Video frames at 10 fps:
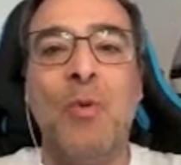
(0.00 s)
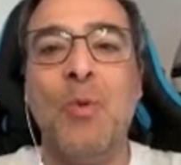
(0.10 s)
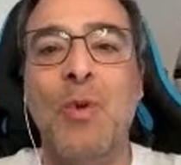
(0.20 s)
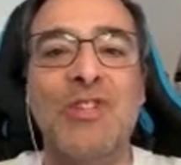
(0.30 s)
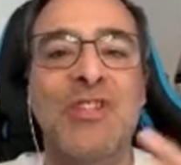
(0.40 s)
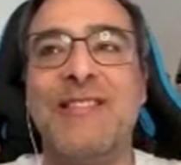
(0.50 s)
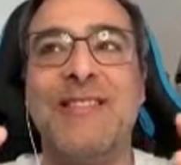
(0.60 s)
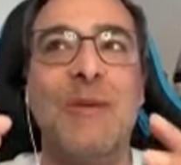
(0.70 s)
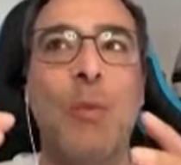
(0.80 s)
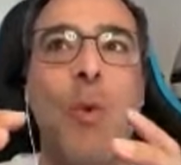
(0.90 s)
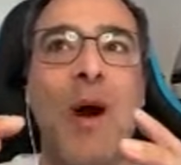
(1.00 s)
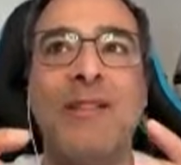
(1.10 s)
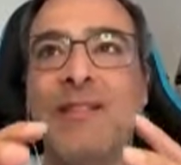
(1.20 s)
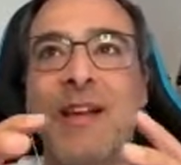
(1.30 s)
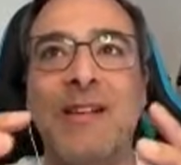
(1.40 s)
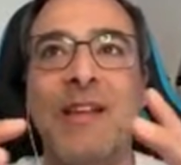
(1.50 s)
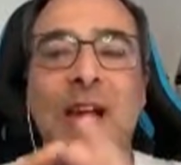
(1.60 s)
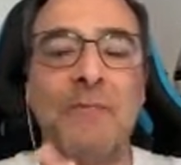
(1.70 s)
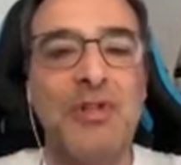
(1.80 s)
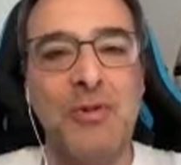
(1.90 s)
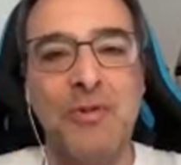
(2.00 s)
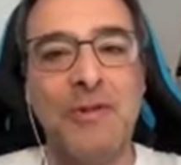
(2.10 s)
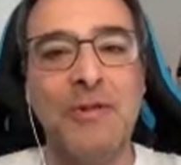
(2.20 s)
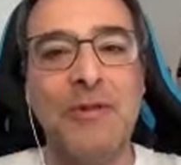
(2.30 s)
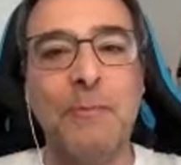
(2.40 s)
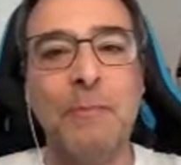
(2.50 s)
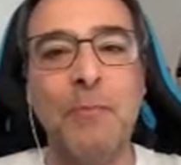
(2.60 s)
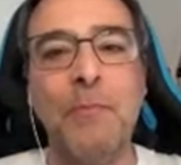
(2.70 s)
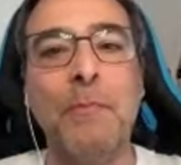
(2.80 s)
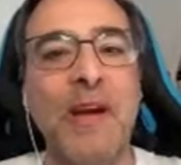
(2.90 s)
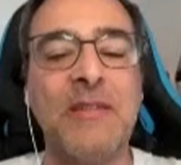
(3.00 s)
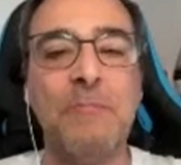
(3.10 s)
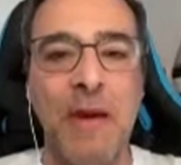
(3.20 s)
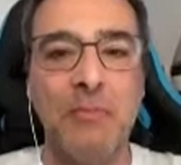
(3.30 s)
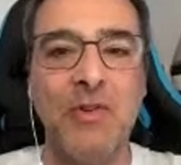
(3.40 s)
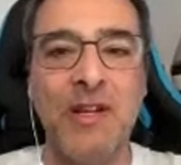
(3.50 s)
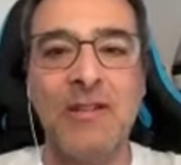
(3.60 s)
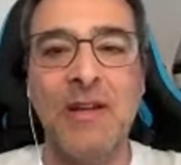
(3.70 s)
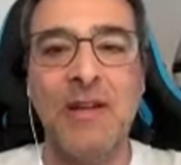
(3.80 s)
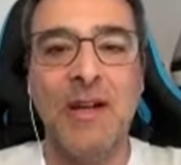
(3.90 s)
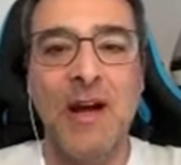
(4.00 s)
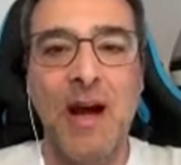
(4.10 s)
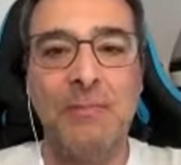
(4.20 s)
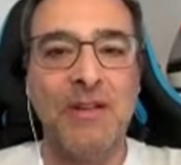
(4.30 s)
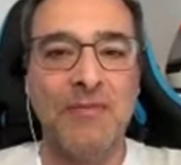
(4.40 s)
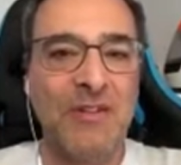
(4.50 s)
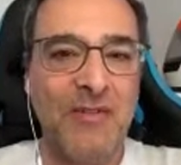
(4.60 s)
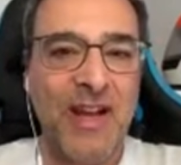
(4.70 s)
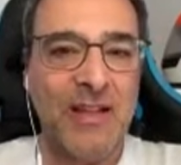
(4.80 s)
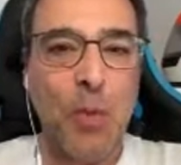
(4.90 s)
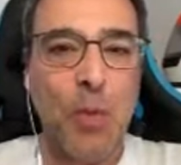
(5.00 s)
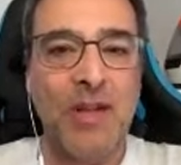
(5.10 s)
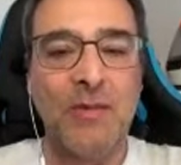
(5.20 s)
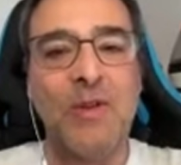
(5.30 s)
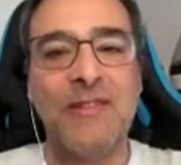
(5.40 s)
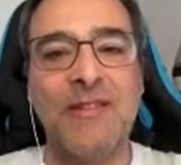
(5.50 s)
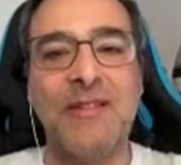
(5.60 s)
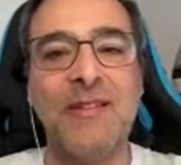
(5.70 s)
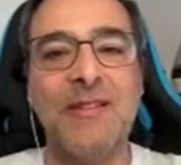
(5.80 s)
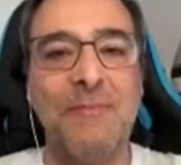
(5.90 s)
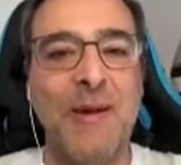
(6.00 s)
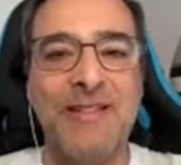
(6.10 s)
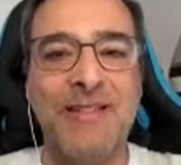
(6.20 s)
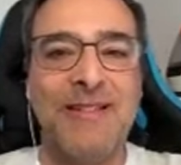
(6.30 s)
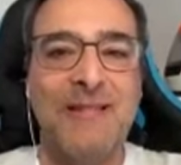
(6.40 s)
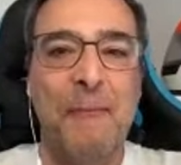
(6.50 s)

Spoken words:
Which is the one that kept you best memories? I believe the rally one was the best.